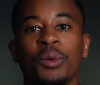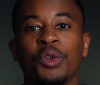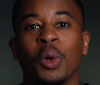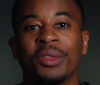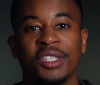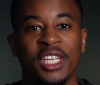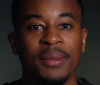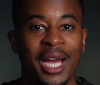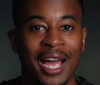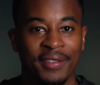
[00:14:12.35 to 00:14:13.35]
you enjoyed this deep
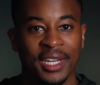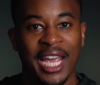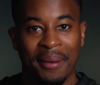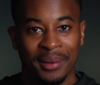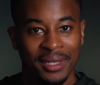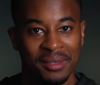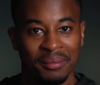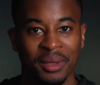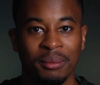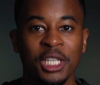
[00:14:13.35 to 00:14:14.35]
dive into capitalism,
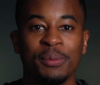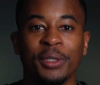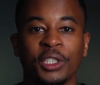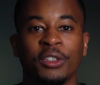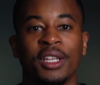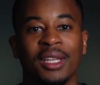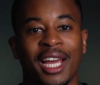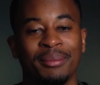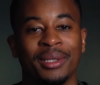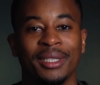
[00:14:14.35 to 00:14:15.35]
please be sure to hit the
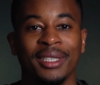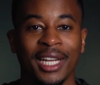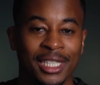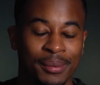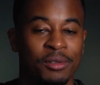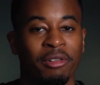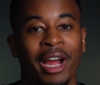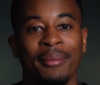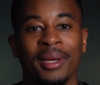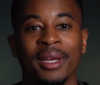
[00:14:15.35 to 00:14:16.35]
like button and
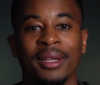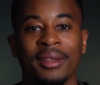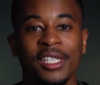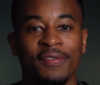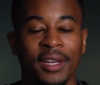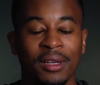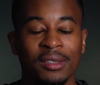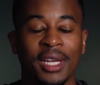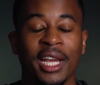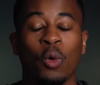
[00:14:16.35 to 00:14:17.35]
subscribe. These videos
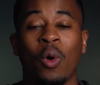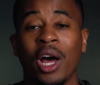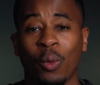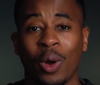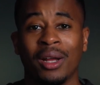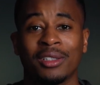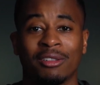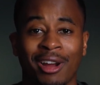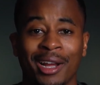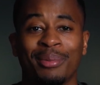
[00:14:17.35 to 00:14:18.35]
take quite a while to
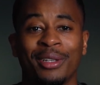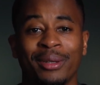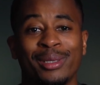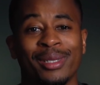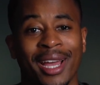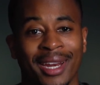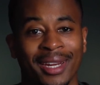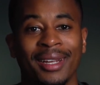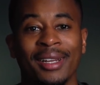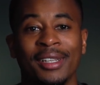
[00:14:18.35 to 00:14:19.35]
write, produce, and edit,
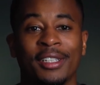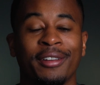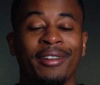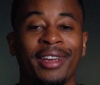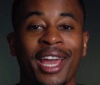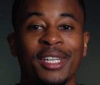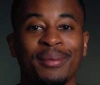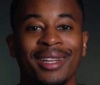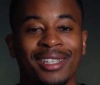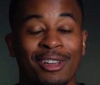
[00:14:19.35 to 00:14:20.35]
so your
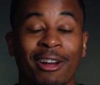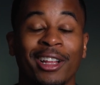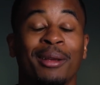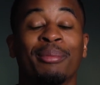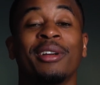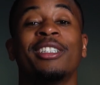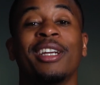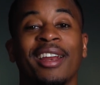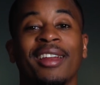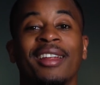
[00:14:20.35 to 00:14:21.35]
engagement is greatly
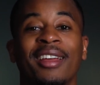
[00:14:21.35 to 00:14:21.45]
appreciated.